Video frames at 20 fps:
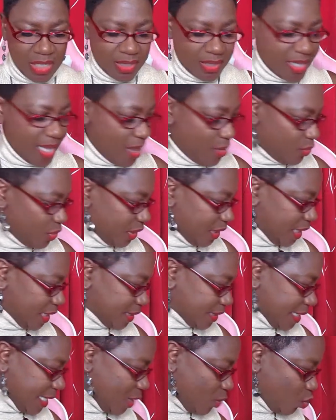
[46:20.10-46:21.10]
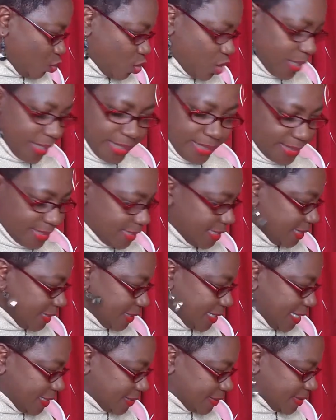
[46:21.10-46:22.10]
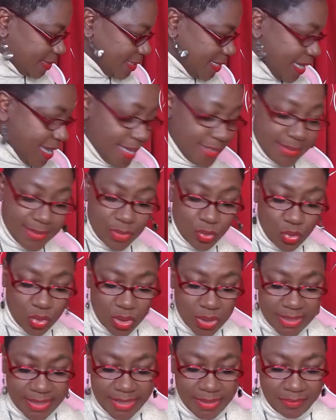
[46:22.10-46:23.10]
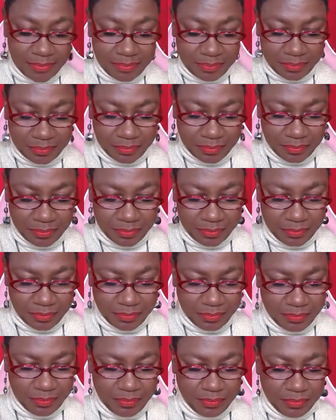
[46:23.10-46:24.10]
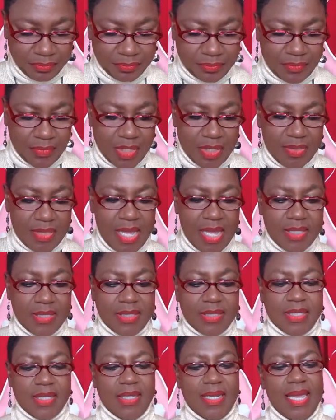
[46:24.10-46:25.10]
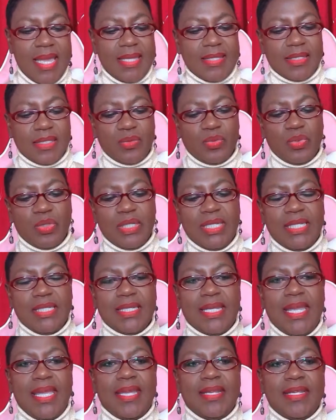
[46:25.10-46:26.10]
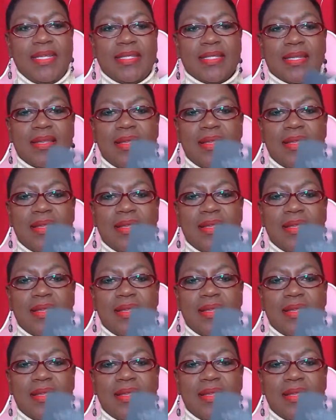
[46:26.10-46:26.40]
That one is a one and done. That's the last one. That's the last one in Candy's